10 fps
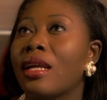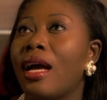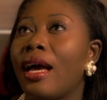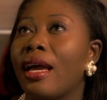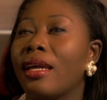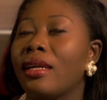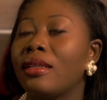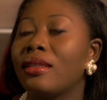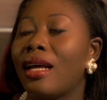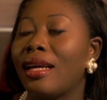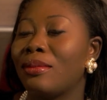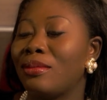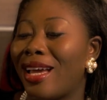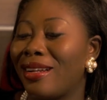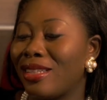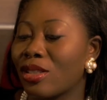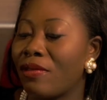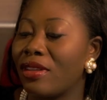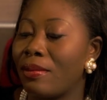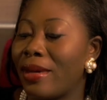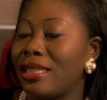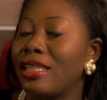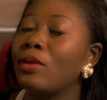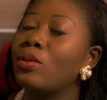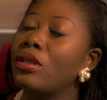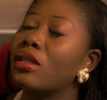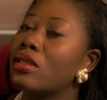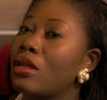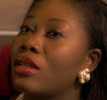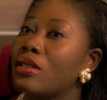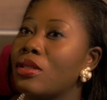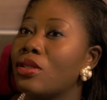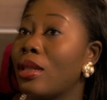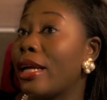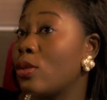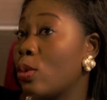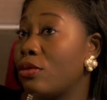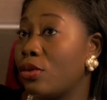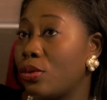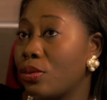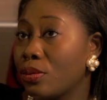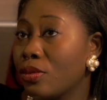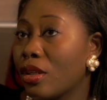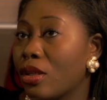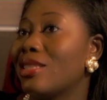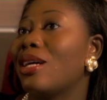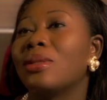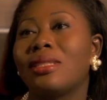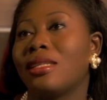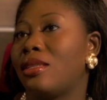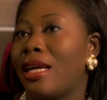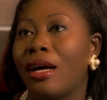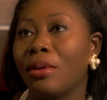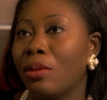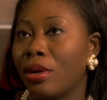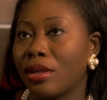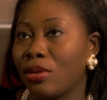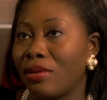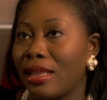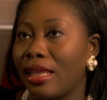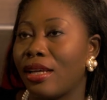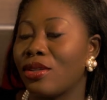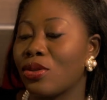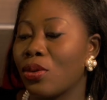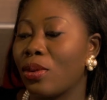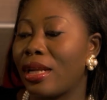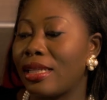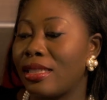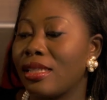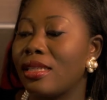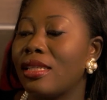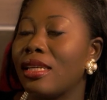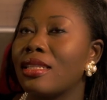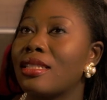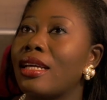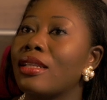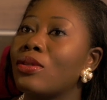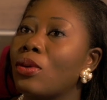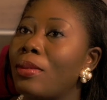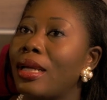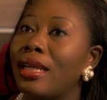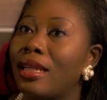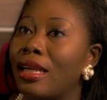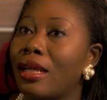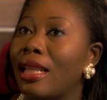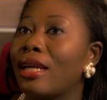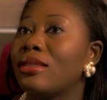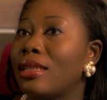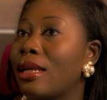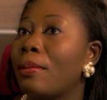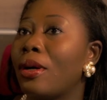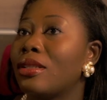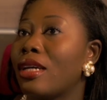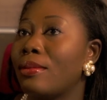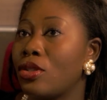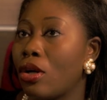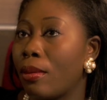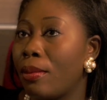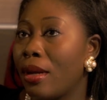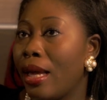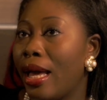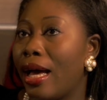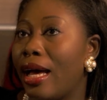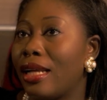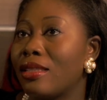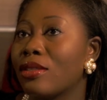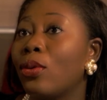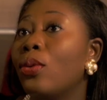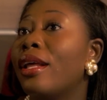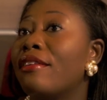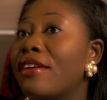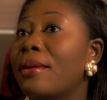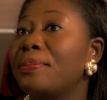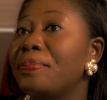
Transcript: I discovered that my day would not start until like 12 noon. Because that was just how it worked over there. So what I did is I told my dad that I'd like to get a part-time job at School FM.